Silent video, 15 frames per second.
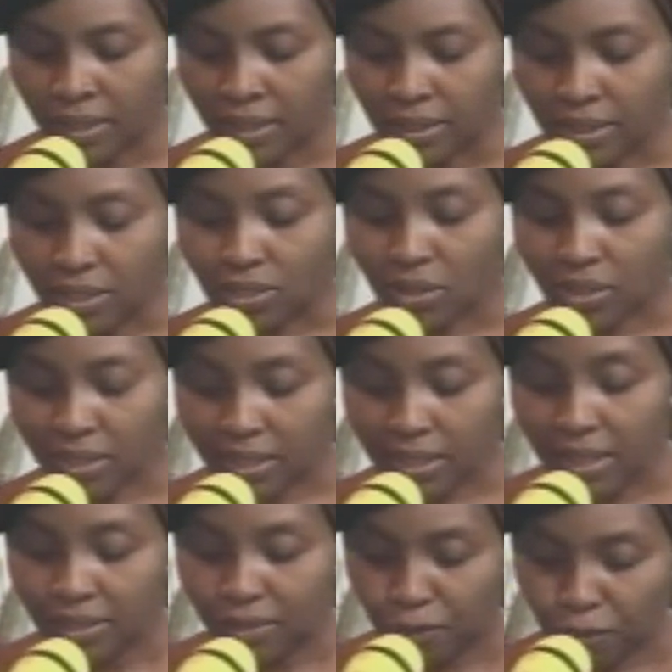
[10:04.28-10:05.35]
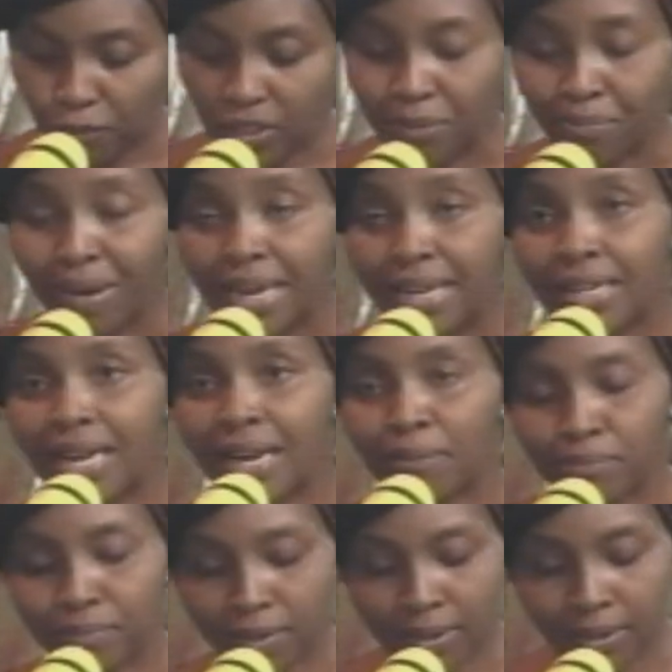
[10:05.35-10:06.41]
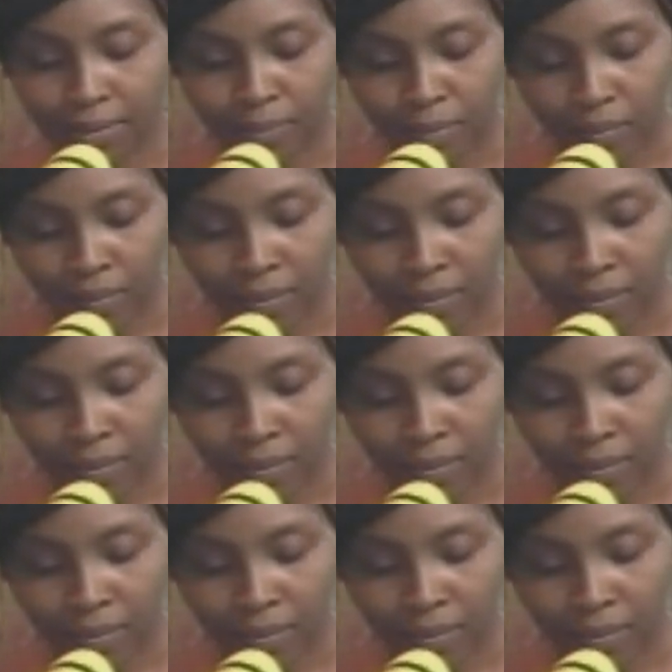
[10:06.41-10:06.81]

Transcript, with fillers: Jesus said, feed my lambs.